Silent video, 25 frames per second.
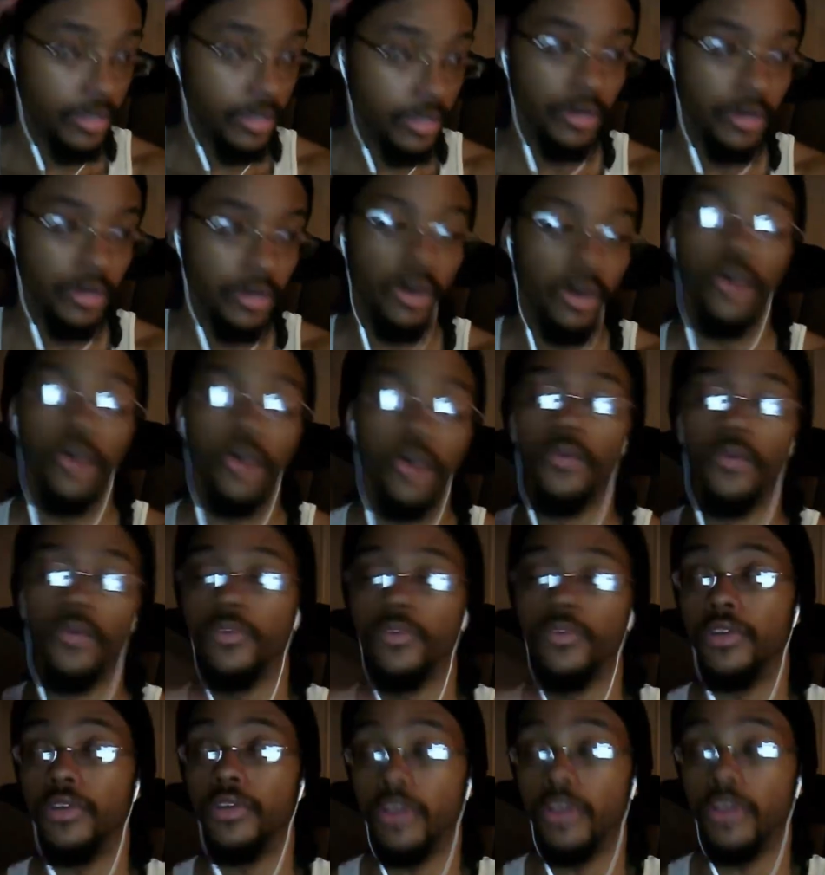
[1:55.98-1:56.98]
over
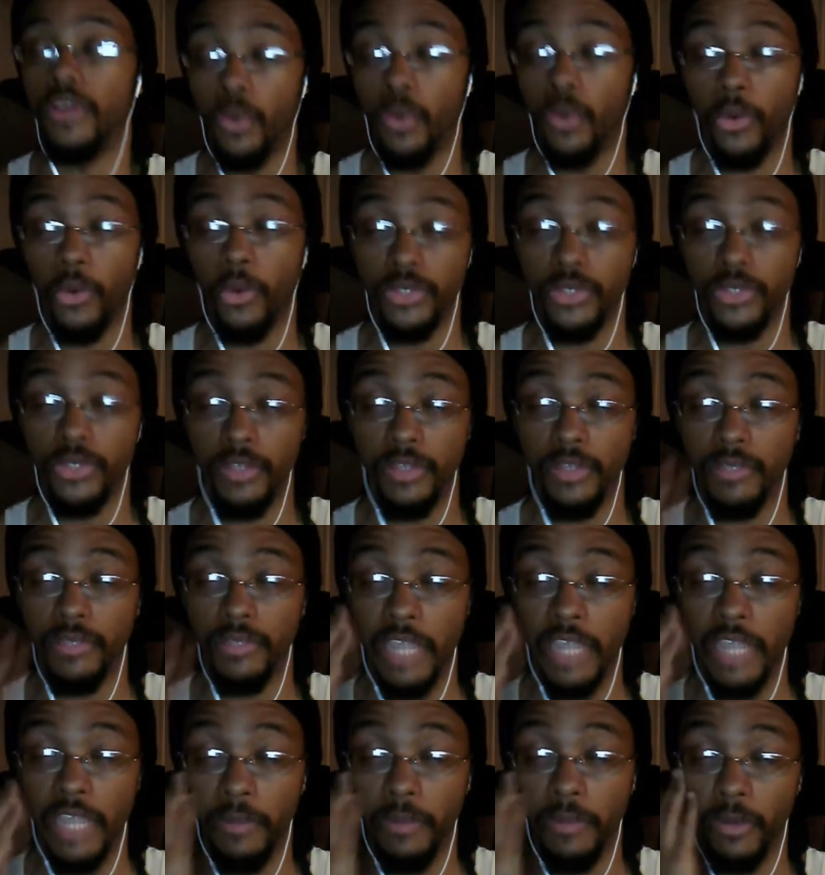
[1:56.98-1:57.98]
the course of the time
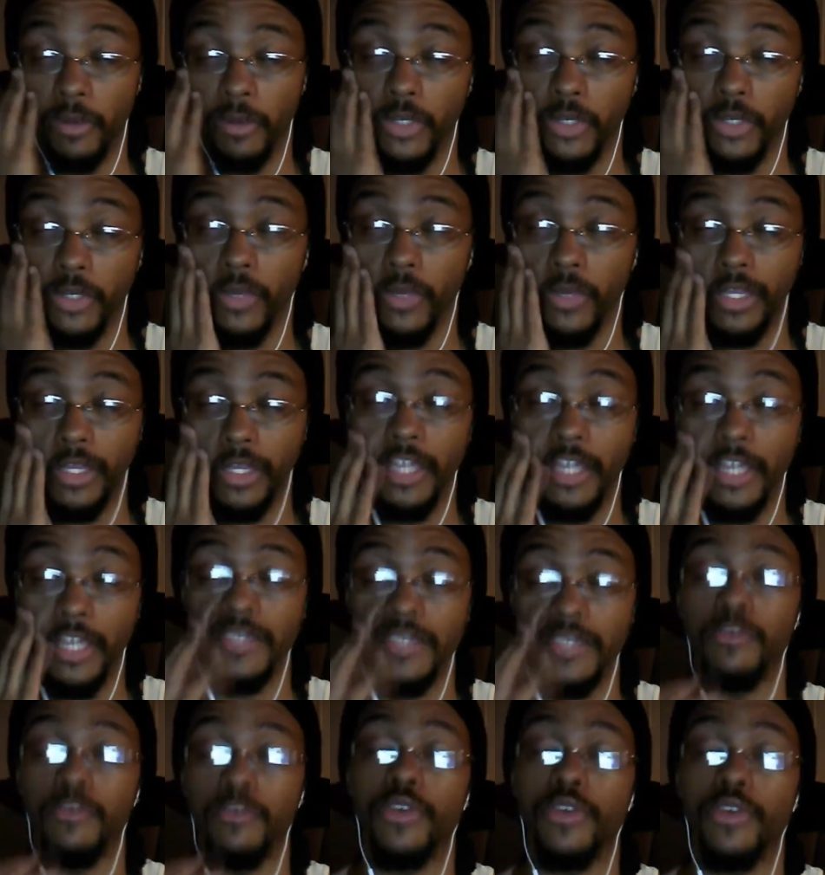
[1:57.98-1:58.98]
we were doing things. And we're
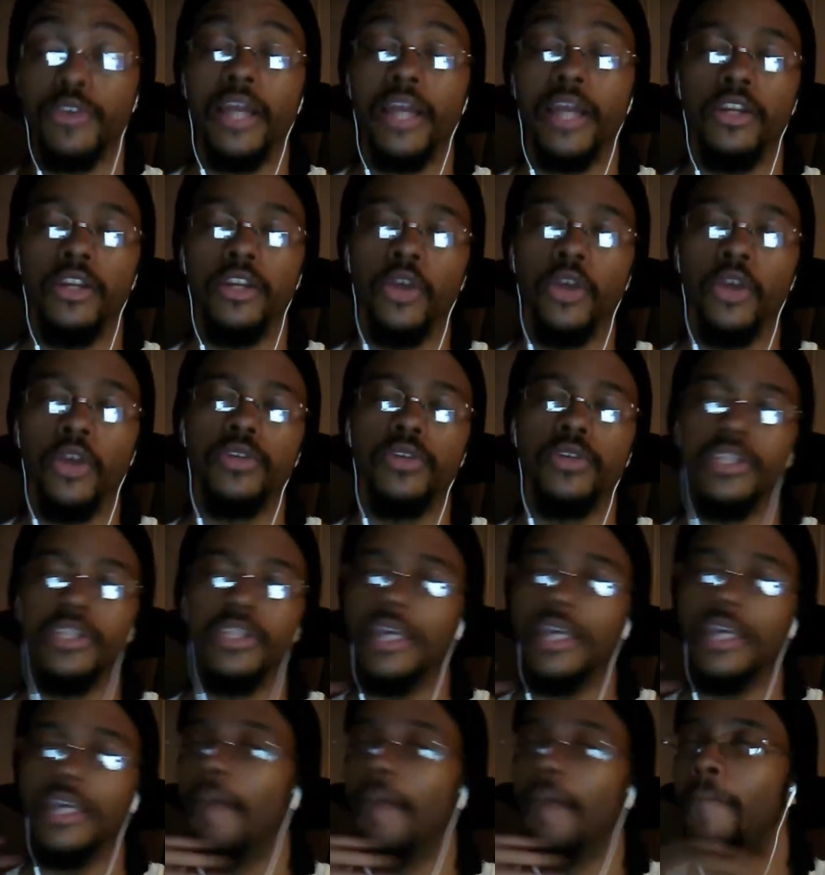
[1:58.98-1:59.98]
trying to go into the
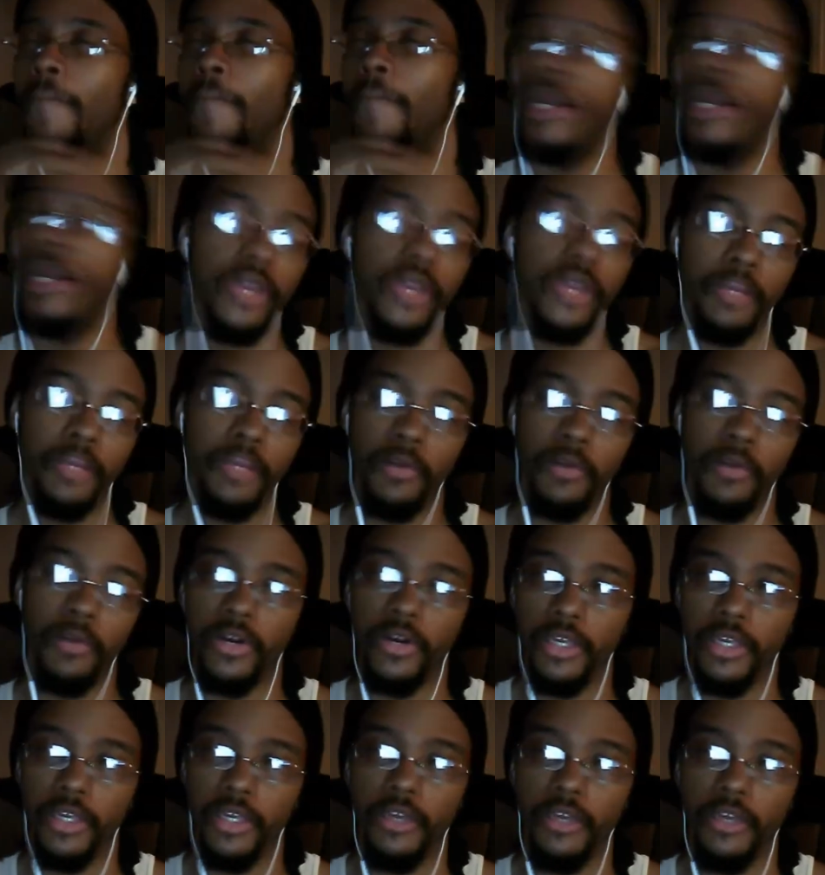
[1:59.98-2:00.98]
American
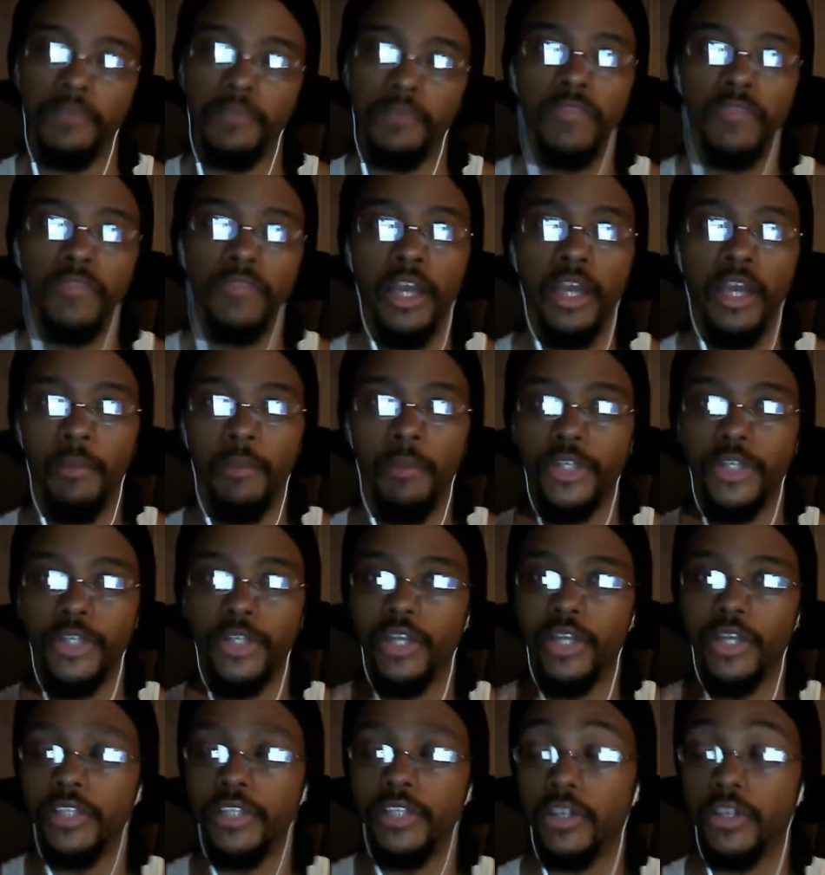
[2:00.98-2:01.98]
market by trying to
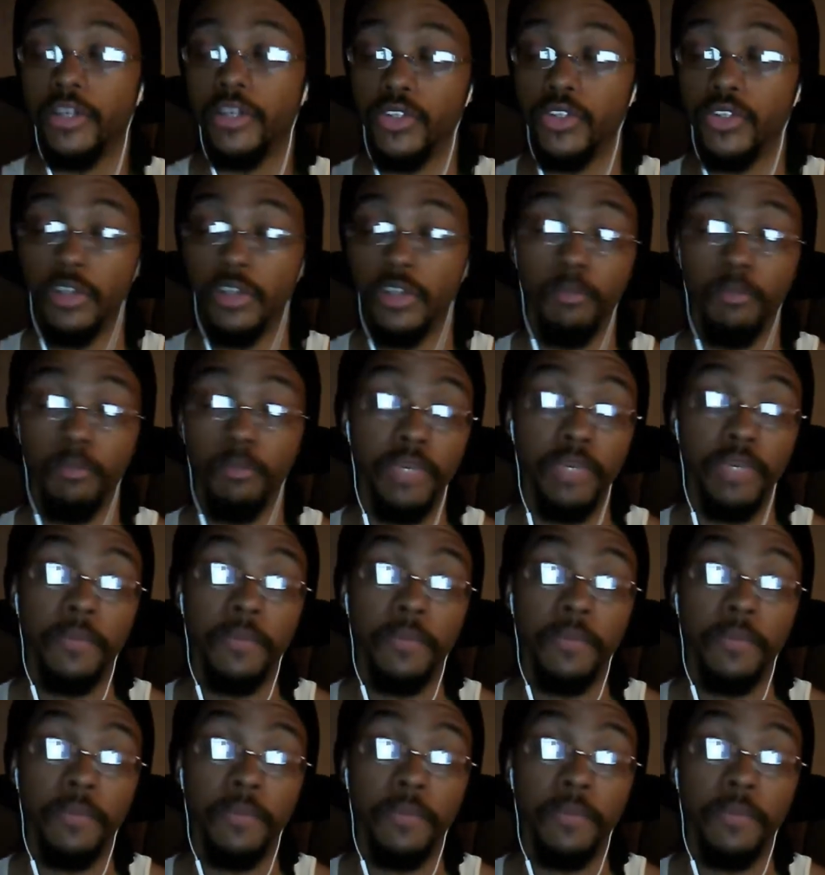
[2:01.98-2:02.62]
talk to some people